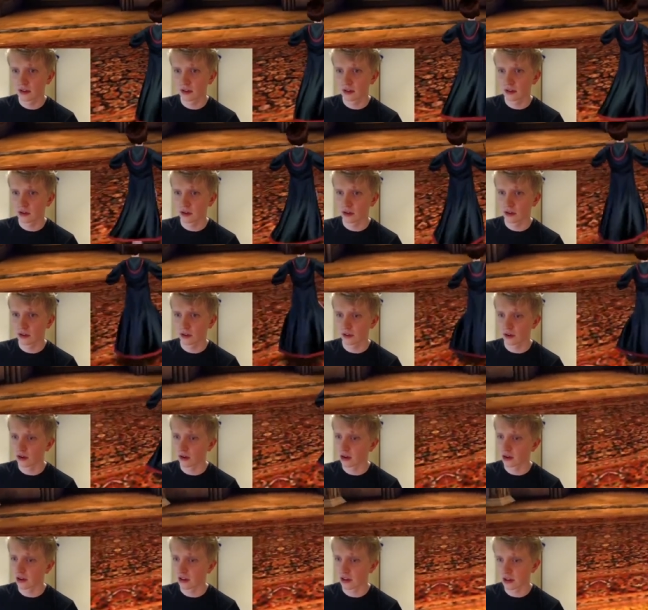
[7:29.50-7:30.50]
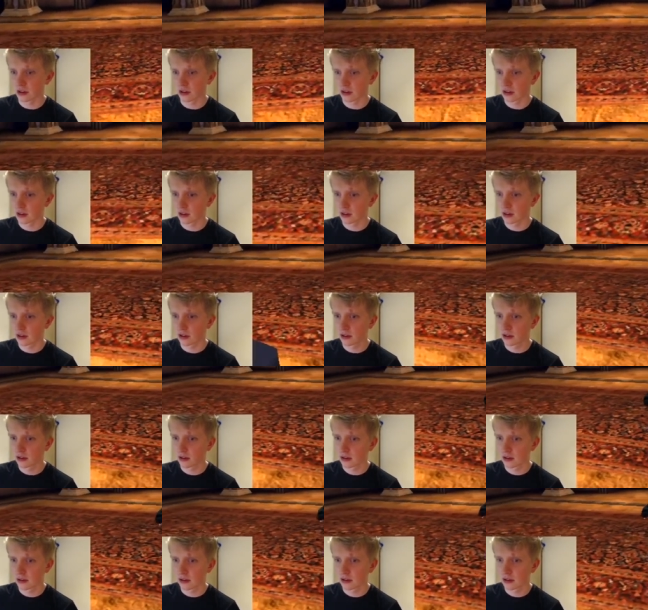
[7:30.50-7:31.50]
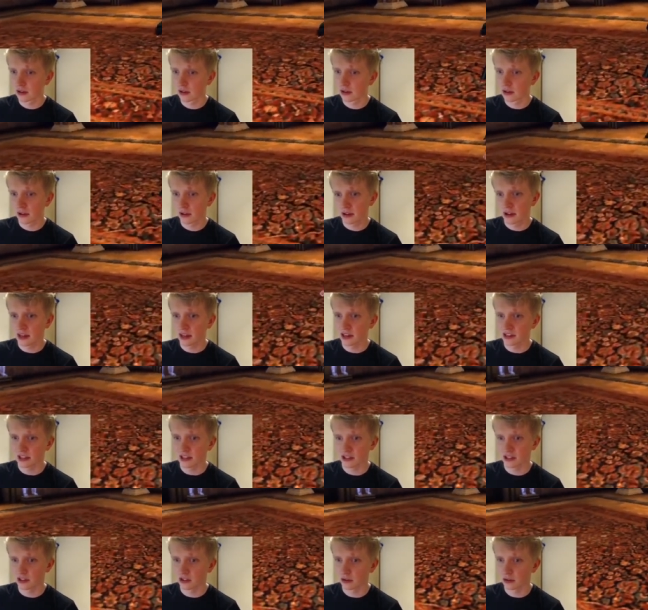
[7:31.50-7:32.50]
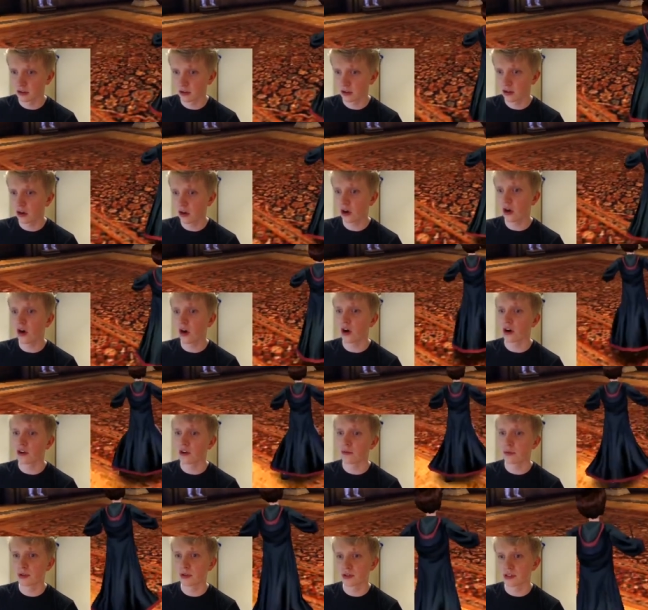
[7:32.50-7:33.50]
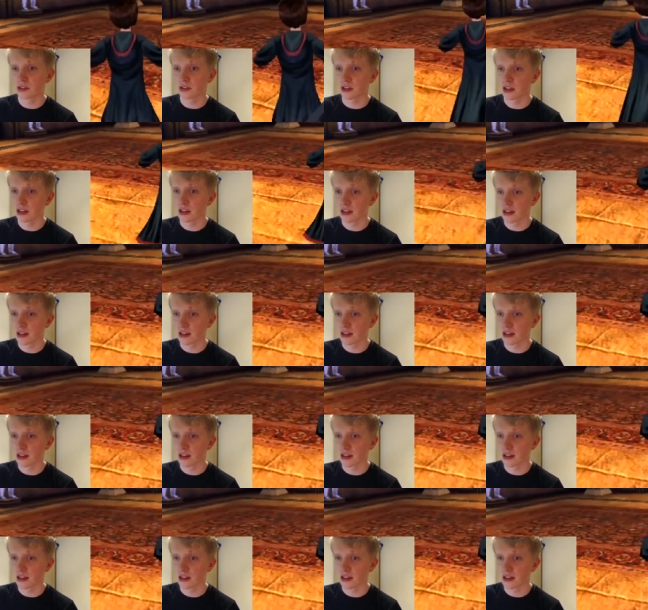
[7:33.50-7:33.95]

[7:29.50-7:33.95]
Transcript: Go on, throw it, I dare you. Yeah, stand still. Oh, you pussy.